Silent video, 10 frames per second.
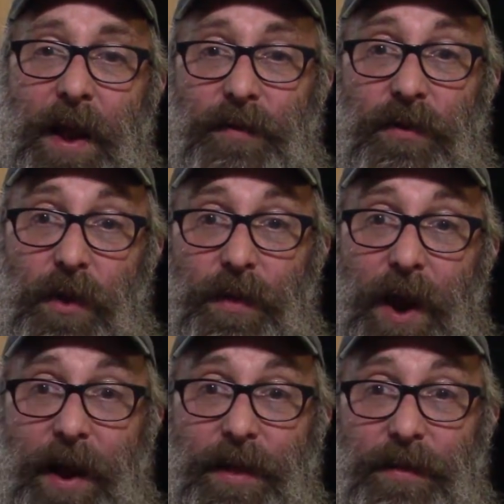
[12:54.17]
so that
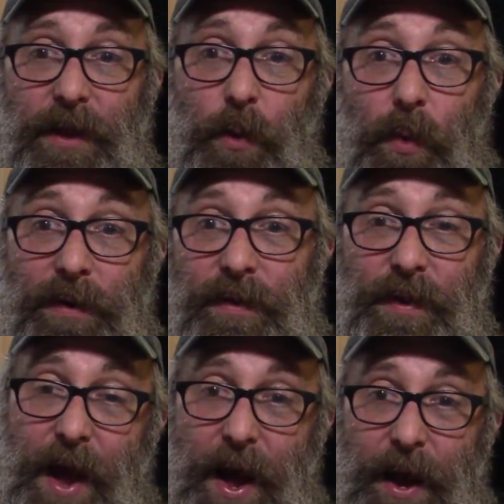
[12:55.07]
I can see what
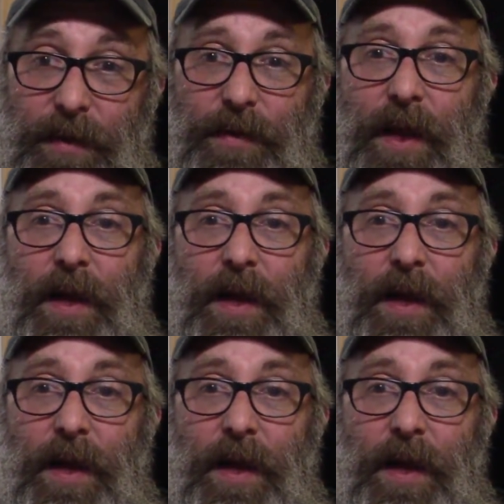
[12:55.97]
size,